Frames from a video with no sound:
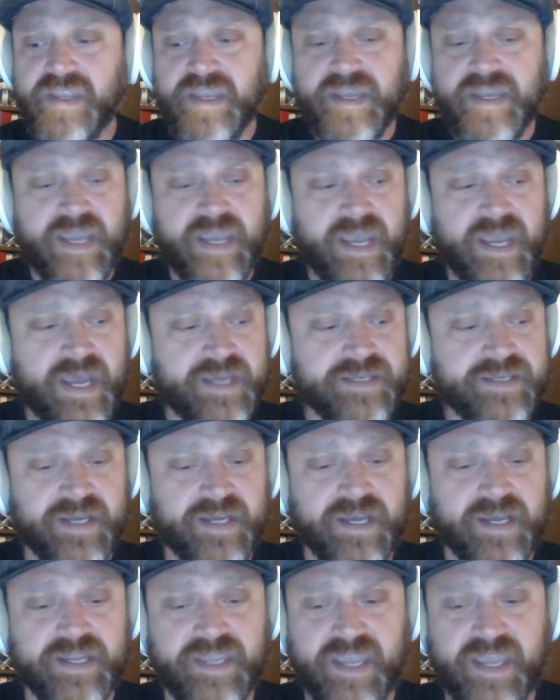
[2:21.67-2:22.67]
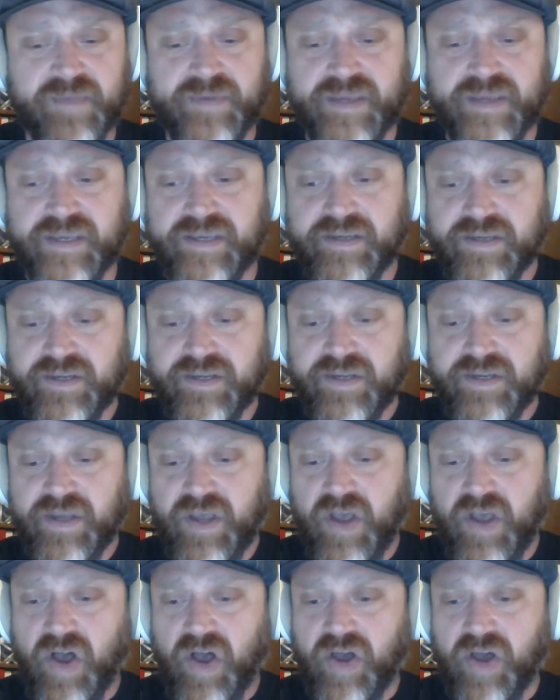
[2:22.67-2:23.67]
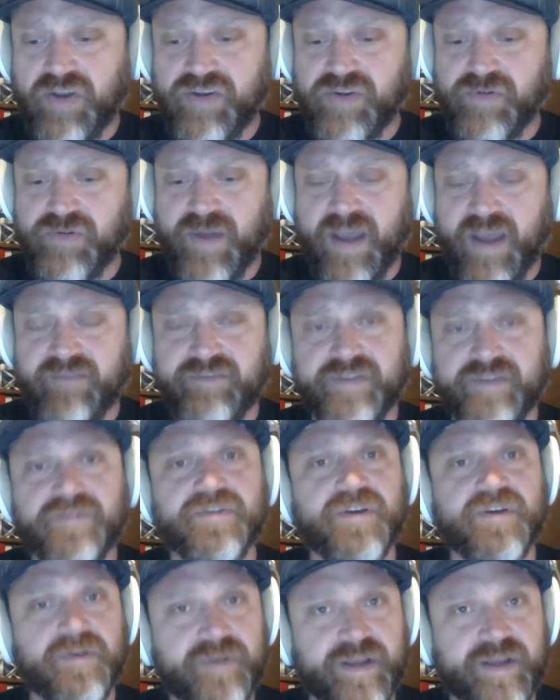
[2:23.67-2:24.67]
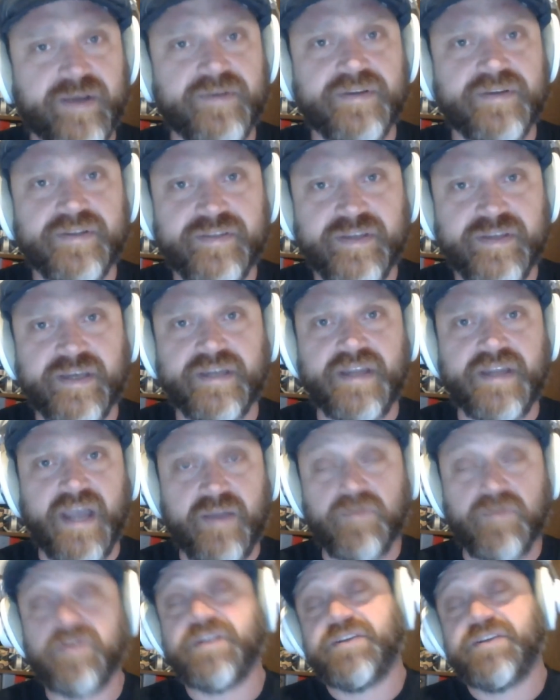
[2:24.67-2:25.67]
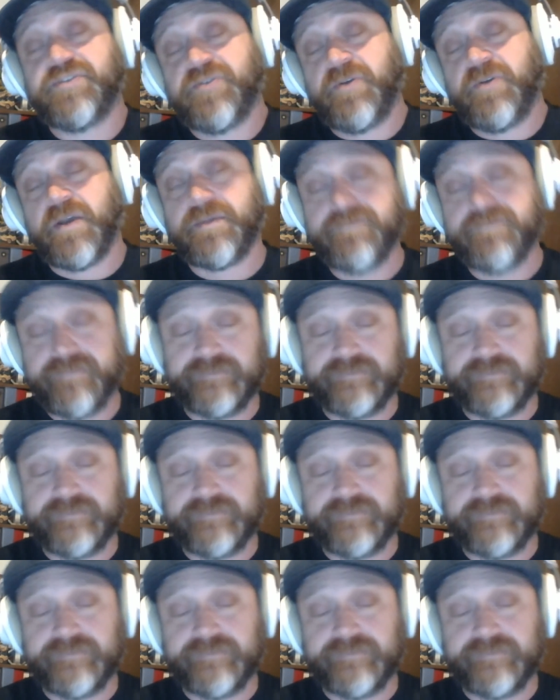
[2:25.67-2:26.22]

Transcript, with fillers: and uh, gave me a new avenue to go down that I really enjoy.